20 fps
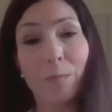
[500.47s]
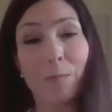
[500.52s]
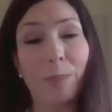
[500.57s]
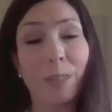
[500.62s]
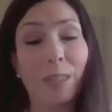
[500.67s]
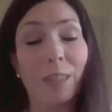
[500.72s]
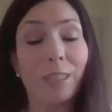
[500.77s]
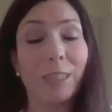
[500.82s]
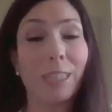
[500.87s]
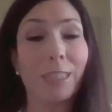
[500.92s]

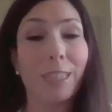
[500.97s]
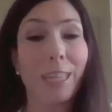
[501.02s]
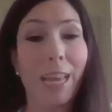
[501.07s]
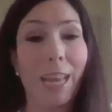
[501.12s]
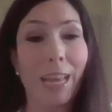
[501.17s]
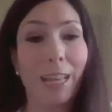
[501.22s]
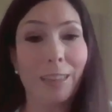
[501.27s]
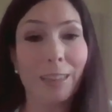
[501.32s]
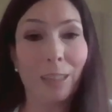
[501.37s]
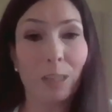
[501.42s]
because at the
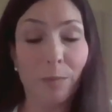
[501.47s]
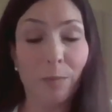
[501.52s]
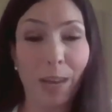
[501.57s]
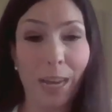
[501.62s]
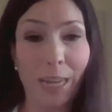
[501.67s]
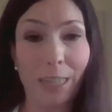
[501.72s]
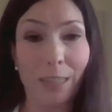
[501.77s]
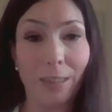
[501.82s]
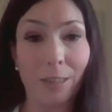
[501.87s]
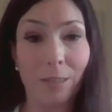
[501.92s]
end of a
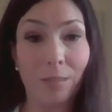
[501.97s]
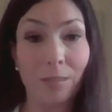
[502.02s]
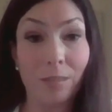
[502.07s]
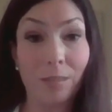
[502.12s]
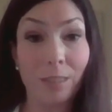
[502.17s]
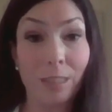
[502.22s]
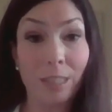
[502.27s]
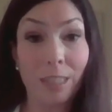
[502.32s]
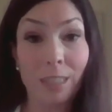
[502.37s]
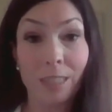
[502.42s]
hackathon,
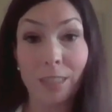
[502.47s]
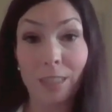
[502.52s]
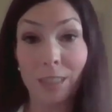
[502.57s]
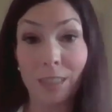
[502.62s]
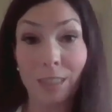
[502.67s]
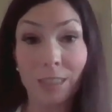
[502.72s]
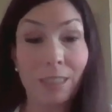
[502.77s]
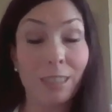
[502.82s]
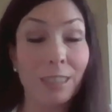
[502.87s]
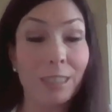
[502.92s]

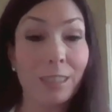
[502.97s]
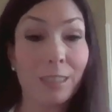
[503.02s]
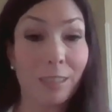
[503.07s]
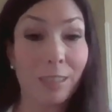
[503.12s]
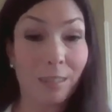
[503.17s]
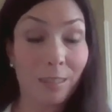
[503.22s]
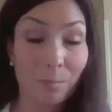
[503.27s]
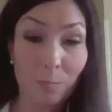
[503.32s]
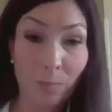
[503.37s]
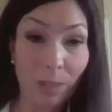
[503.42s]
it
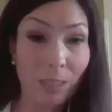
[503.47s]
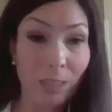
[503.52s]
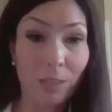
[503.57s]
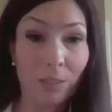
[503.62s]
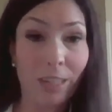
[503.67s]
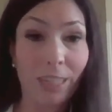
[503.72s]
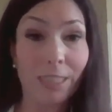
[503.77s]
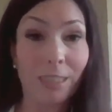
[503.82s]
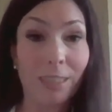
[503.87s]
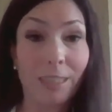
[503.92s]
is much
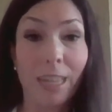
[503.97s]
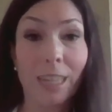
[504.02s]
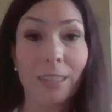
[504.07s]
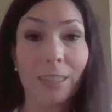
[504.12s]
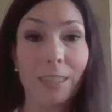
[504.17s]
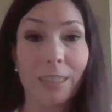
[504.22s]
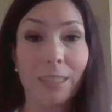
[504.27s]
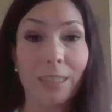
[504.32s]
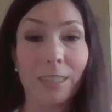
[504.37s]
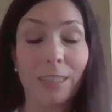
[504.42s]
like
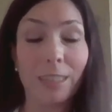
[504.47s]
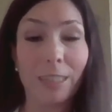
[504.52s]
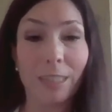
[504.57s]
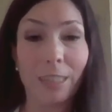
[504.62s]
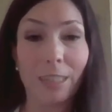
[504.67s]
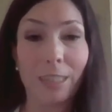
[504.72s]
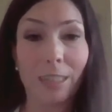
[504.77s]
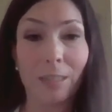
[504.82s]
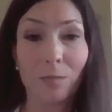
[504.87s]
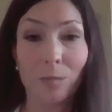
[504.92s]
standing in
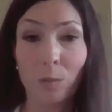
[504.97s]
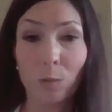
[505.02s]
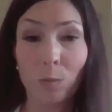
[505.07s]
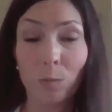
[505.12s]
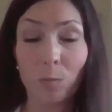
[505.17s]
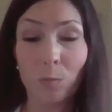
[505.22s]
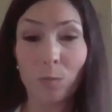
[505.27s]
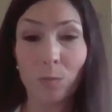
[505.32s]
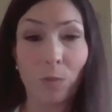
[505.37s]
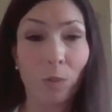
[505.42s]
a
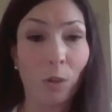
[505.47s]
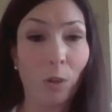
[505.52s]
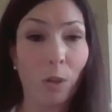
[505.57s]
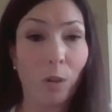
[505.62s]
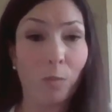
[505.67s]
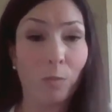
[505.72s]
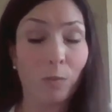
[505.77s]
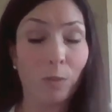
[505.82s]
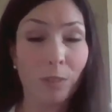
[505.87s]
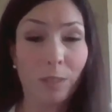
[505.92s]
room full
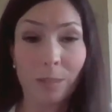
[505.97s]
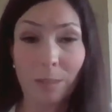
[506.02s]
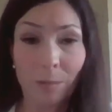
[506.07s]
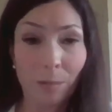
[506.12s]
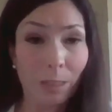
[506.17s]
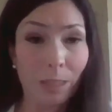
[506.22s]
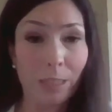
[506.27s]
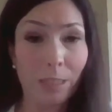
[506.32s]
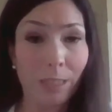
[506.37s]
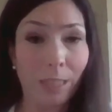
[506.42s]
of
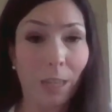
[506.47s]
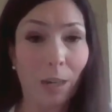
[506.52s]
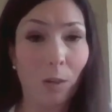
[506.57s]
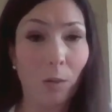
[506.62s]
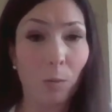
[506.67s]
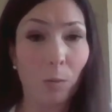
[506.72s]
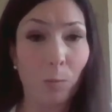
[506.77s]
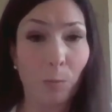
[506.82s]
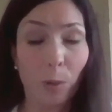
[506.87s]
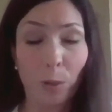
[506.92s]

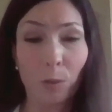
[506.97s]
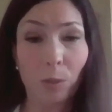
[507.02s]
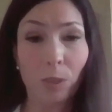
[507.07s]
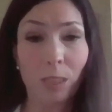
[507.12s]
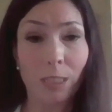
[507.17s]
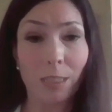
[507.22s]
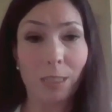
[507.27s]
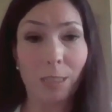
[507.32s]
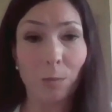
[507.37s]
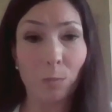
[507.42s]
yellow
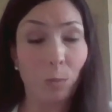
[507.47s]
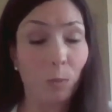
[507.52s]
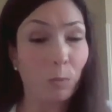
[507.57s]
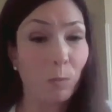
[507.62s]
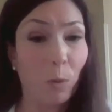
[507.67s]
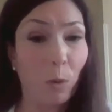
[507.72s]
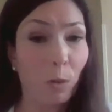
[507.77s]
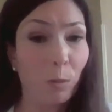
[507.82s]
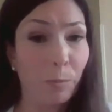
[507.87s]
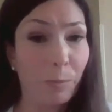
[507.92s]
Post-its. We've
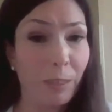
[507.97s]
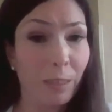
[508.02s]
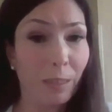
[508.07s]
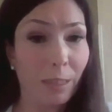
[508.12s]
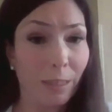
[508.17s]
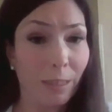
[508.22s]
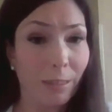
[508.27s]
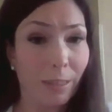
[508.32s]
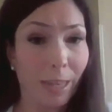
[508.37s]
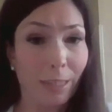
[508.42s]
all been
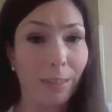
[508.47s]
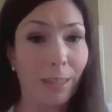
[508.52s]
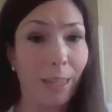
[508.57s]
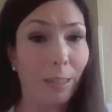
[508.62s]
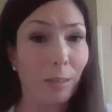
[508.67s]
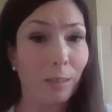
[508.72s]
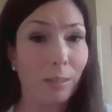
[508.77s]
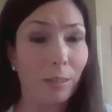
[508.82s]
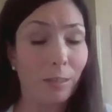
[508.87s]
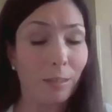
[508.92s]
there at
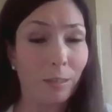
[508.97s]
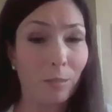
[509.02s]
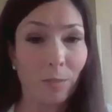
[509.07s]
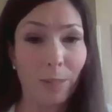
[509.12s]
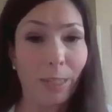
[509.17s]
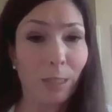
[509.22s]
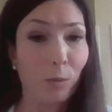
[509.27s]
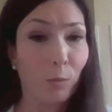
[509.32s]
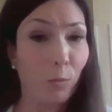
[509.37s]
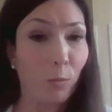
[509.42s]
that
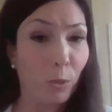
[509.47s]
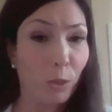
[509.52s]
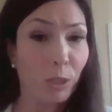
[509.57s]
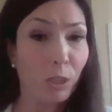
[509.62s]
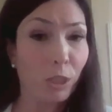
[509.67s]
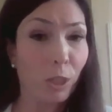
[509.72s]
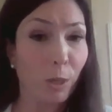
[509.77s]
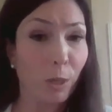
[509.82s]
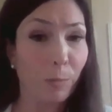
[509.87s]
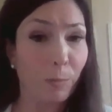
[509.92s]
great
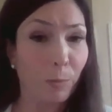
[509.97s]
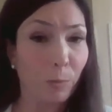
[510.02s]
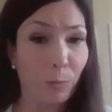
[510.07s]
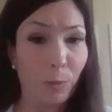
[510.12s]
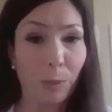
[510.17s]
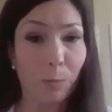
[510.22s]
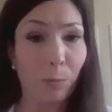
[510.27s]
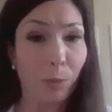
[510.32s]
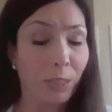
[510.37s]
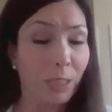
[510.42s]
workshop
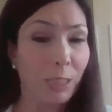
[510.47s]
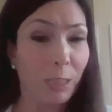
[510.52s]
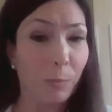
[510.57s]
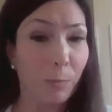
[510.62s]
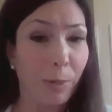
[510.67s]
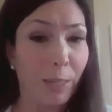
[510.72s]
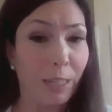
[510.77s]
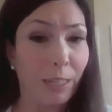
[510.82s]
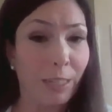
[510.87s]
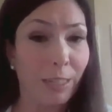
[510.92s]
we
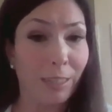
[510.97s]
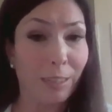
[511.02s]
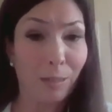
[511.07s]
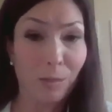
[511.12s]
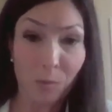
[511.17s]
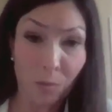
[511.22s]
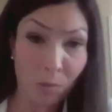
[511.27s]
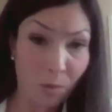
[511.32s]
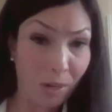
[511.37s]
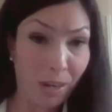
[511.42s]
participated
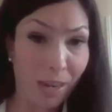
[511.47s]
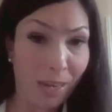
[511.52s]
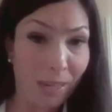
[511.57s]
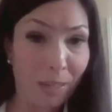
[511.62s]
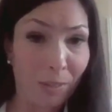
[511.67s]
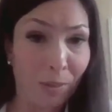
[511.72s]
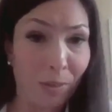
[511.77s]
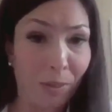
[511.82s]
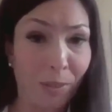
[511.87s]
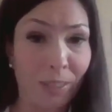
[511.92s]
in, or a
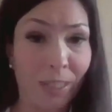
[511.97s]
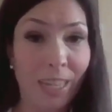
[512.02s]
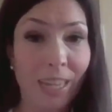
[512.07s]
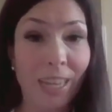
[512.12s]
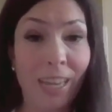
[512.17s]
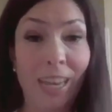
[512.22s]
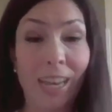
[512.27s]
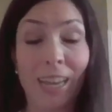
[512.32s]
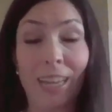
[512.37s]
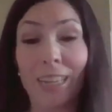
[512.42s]
hackathon.
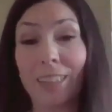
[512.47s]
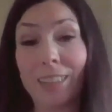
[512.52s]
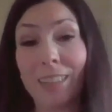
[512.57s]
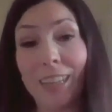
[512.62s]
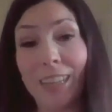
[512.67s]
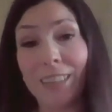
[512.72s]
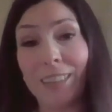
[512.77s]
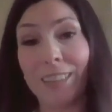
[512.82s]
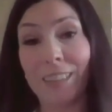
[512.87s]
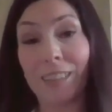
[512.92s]
And at the
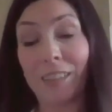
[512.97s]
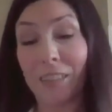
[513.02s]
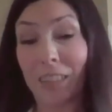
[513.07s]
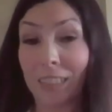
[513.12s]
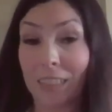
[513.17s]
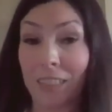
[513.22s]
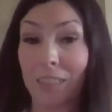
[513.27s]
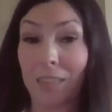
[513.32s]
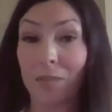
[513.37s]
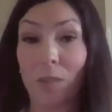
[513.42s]
end, it's
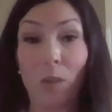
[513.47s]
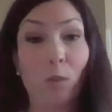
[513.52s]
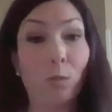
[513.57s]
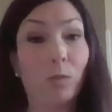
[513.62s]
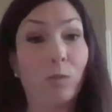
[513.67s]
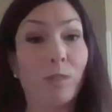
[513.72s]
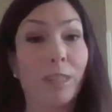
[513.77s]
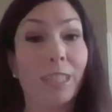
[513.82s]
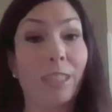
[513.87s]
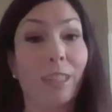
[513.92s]
like, oh,
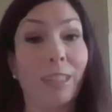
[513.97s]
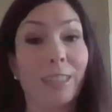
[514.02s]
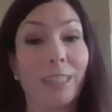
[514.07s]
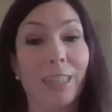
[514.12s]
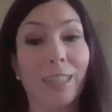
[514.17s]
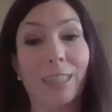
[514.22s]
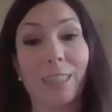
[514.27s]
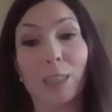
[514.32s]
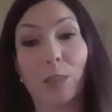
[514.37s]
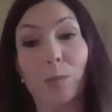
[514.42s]
great
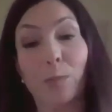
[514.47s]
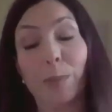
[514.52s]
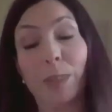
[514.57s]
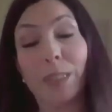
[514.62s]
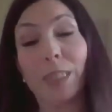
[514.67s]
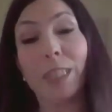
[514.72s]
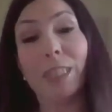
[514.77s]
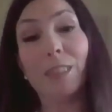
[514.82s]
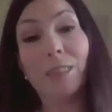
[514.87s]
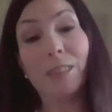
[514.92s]
ideas, but
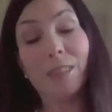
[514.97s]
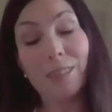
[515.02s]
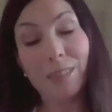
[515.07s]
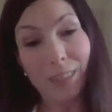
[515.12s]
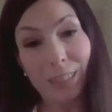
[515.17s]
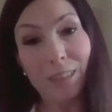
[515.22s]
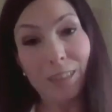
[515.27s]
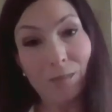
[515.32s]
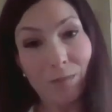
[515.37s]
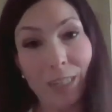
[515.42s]

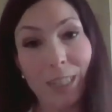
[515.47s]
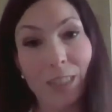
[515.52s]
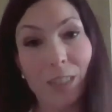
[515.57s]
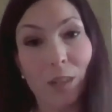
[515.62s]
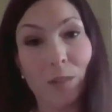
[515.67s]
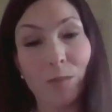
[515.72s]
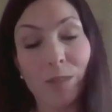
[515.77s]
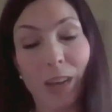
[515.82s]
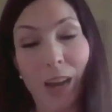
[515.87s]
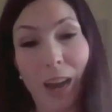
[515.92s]
they really
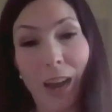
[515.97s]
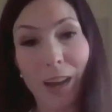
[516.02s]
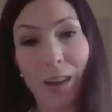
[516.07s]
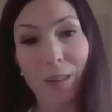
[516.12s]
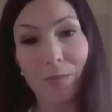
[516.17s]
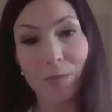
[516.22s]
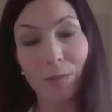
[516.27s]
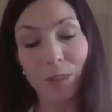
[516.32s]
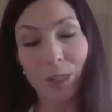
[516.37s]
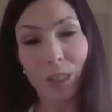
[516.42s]
don't
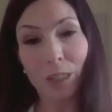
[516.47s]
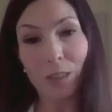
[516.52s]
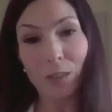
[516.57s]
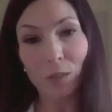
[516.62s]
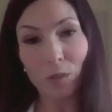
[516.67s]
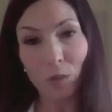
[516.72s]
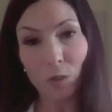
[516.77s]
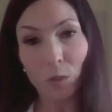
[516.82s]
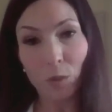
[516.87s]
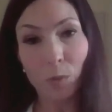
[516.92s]
have a
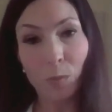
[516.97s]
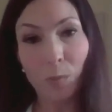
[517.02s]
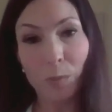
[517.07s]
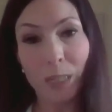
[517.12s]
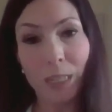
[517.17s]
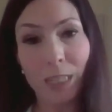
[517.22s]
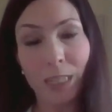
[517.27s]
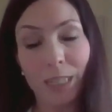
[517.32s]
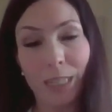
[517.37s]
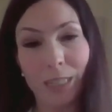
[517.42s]
true
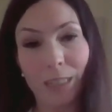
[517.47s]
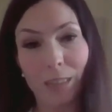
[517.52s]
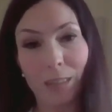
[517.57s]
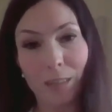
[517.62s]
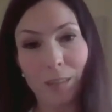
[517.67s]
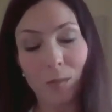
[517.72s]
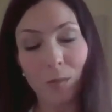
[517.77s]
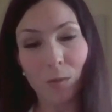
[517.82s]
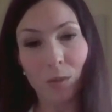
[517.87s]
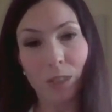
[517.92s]

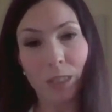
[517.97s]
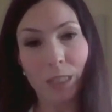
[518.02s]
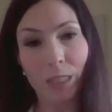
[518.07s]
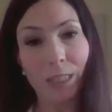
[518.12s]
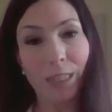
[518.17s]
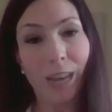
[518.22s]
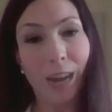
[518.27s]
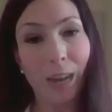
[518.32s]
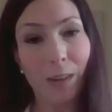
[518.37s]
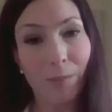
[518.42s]
meaning or
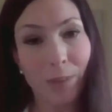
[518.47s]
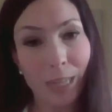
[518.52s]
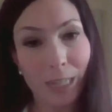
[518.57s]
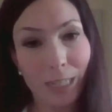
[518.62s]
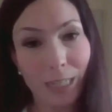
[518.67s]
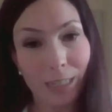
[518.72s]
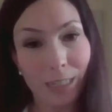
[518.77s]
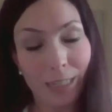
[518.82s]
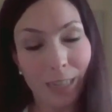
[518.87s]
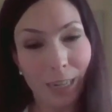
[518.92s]
can have
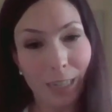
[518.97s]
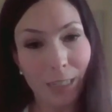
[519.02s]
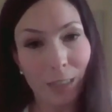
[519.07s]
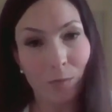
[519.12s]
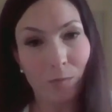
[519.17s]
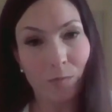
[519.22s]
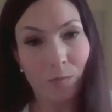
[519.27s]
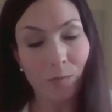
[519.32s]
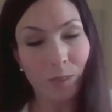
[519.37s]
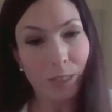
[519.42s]
any kind of
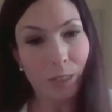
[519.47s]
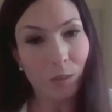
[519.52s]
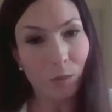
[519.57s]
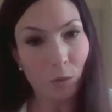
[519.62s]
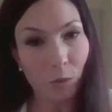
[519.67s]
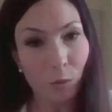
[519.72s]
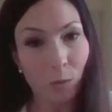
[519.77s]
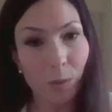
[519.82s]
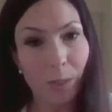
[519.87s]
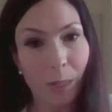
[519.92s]

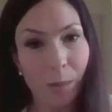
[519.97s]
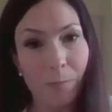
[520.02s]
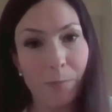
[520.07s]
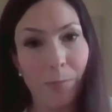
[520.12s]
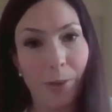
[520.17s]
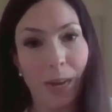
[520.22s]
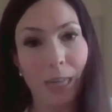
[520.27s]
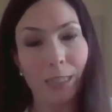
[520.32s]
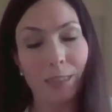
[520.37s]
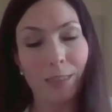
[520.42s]
true
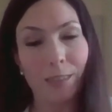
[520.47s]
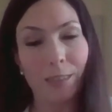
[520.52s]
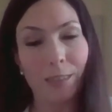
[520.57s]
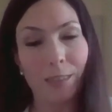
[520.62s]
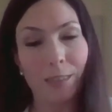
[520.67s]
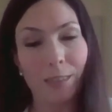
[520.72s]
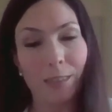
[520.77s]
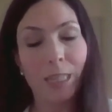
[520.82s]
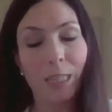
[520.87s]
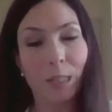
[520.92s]
impact
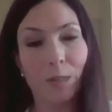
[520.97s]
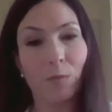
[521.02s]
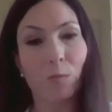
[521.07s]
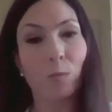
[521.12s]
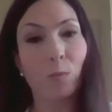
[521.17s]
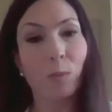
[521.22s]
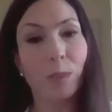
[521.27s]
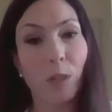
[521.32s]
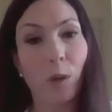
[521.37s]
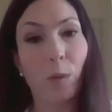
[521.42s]
if
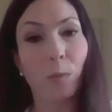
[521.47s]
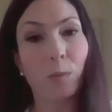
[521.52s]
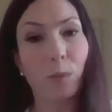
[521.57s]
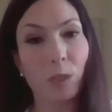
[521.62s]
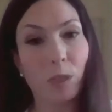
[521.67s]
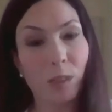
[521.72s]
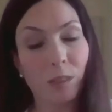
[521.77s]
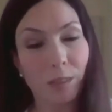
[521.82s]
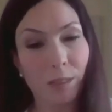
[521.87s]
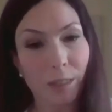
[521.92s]
we don't